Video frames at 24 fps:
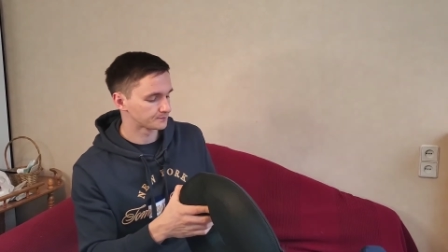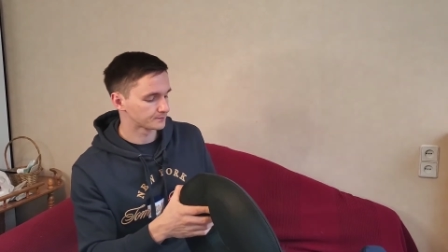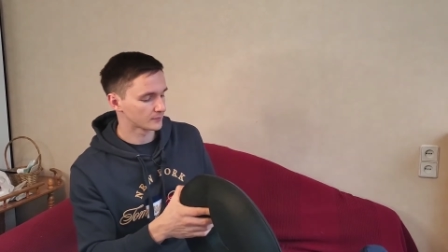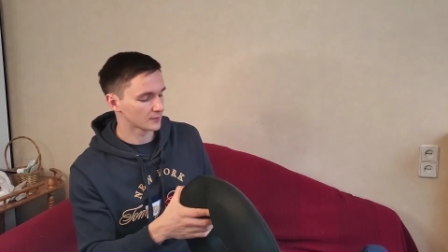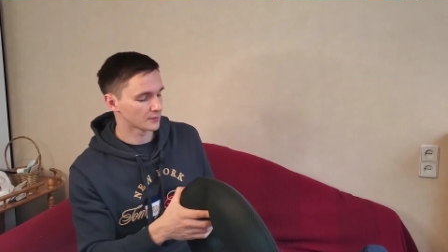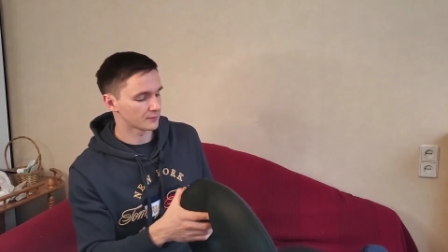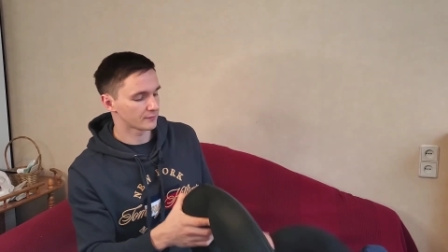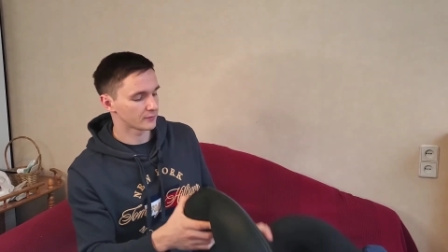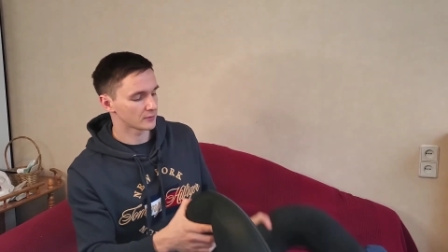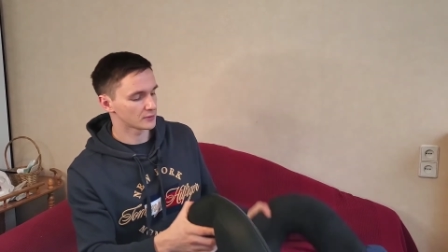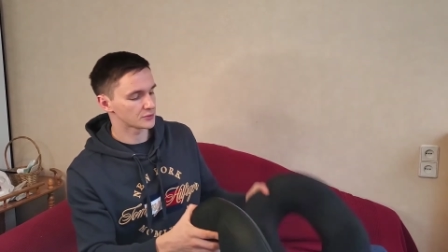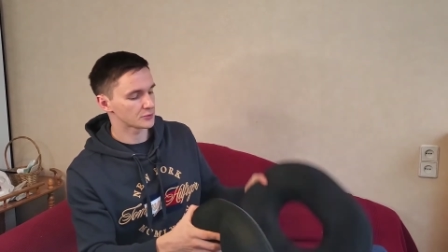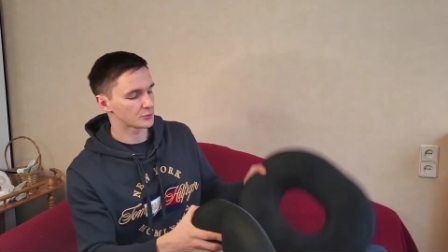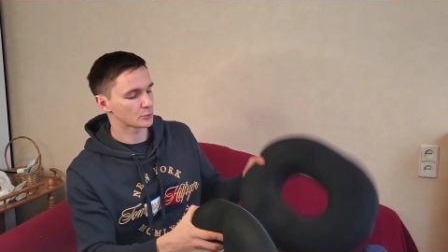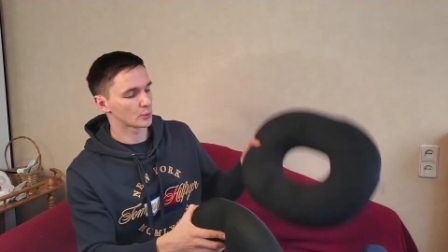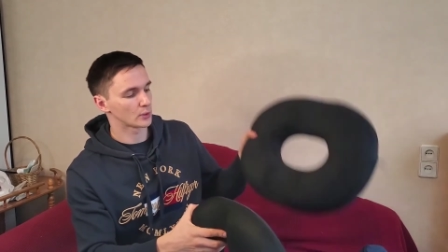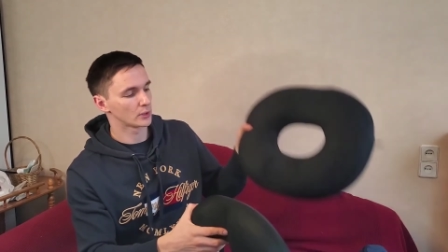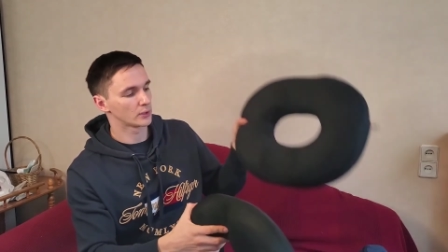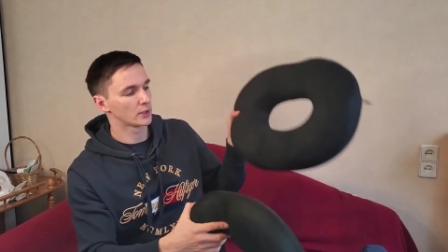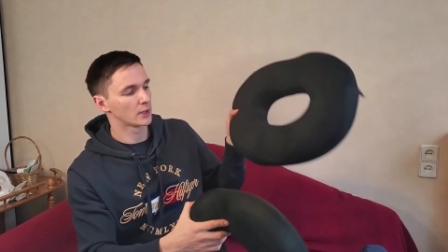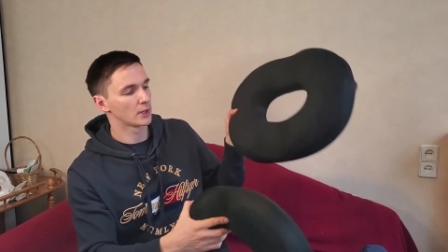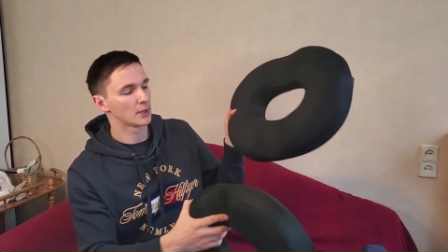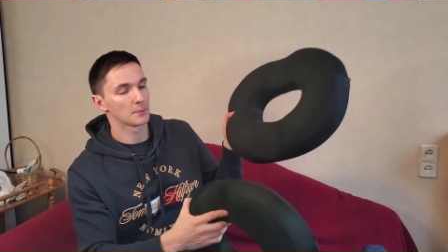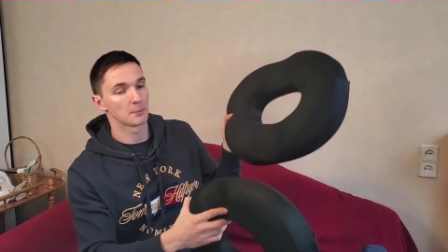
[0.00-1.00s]
the first
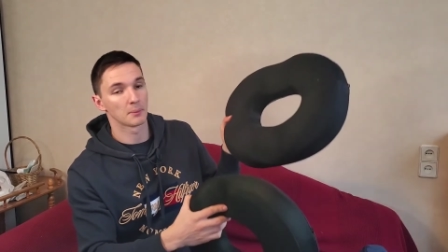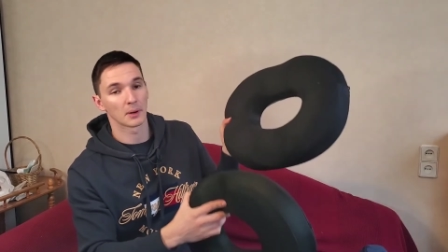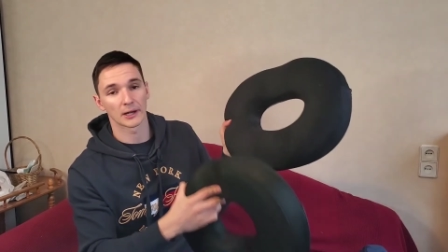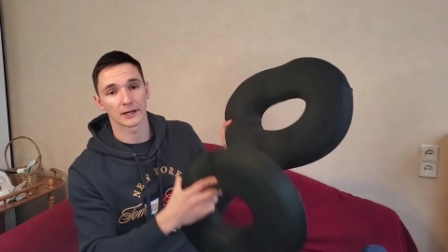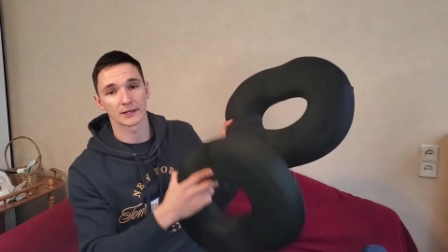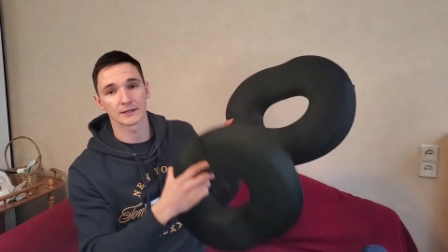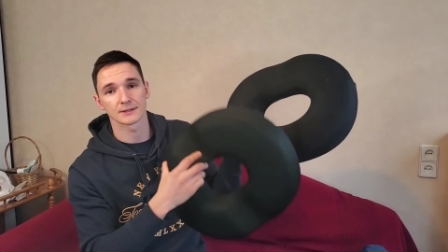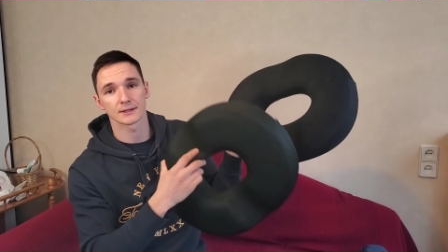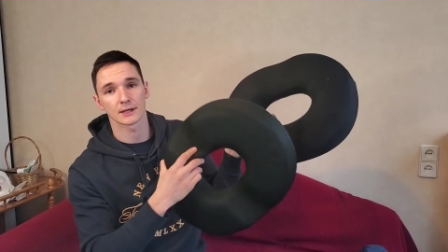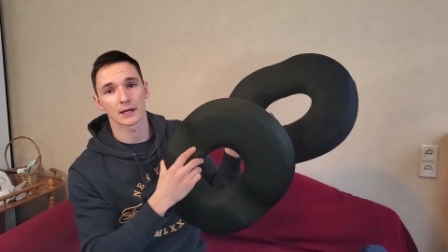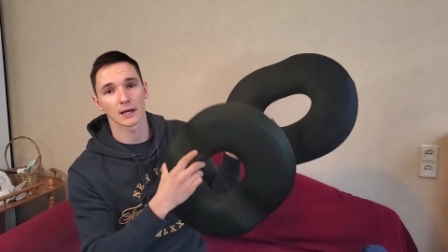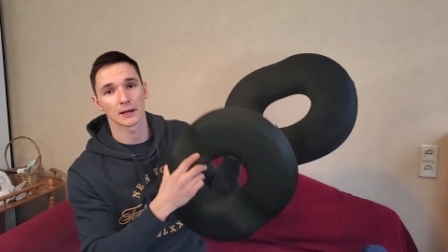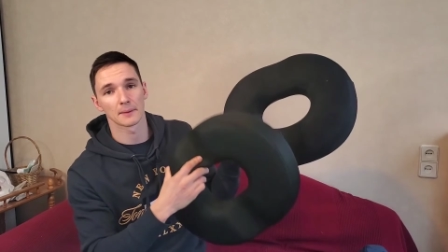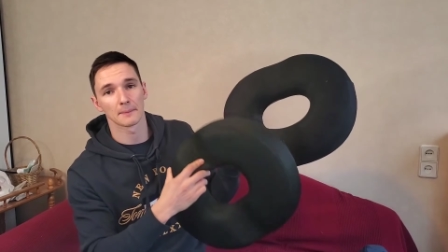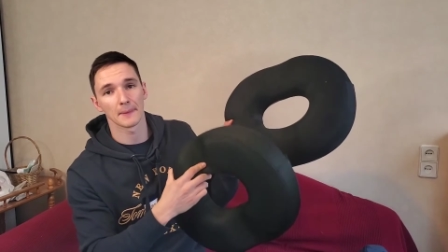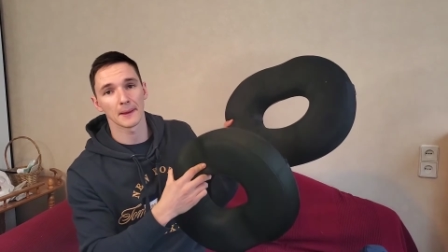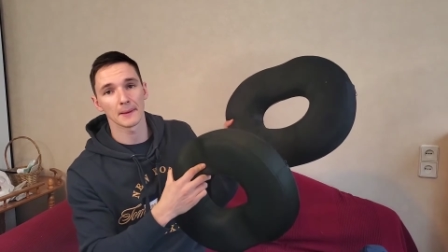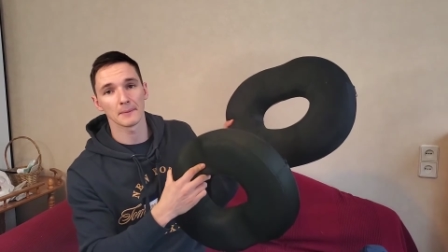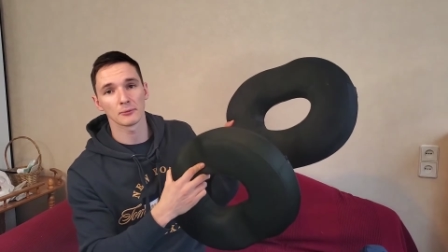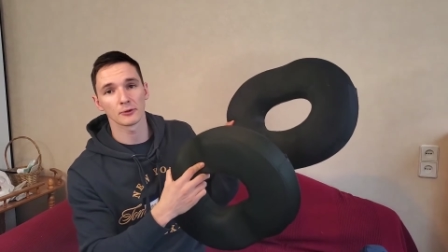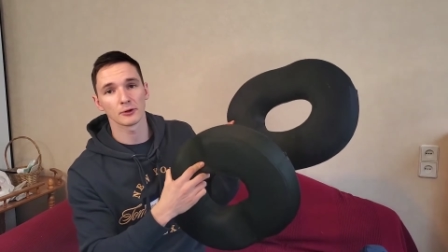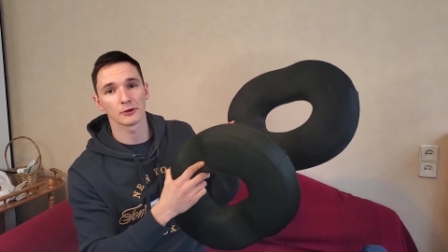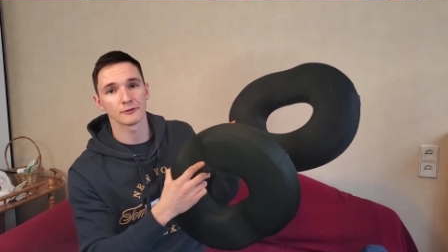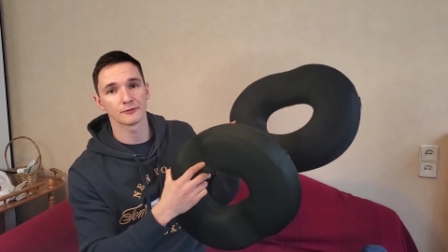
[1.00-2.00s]
one, but it's kind of
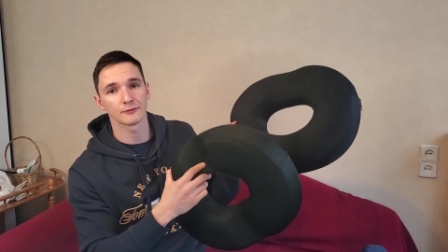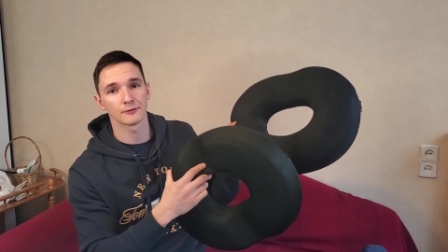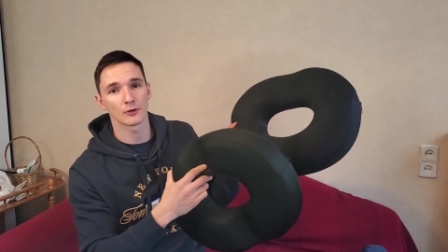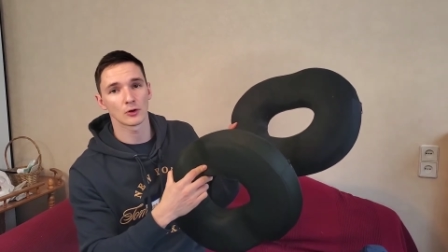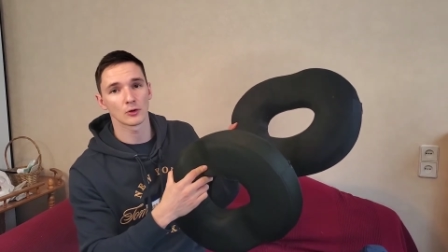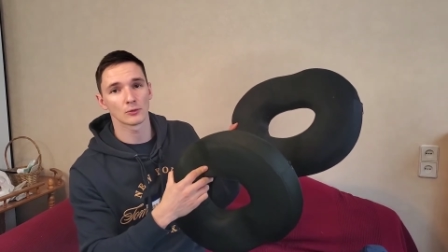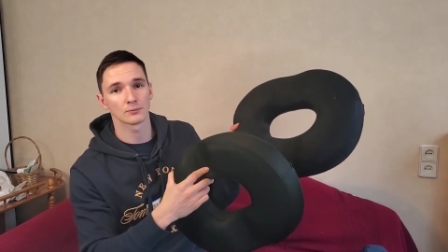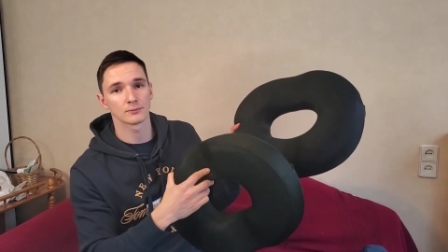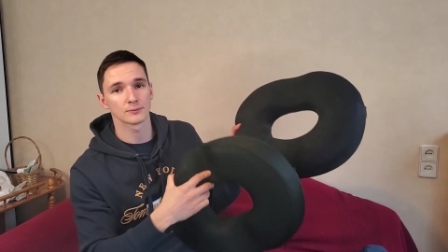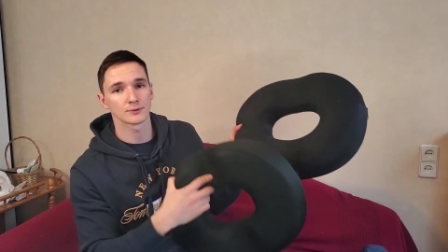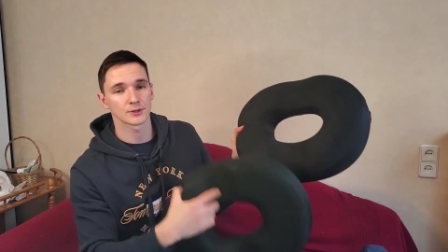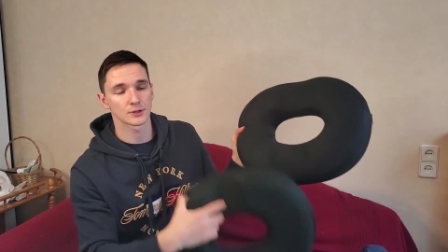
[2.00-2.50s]
memory foam,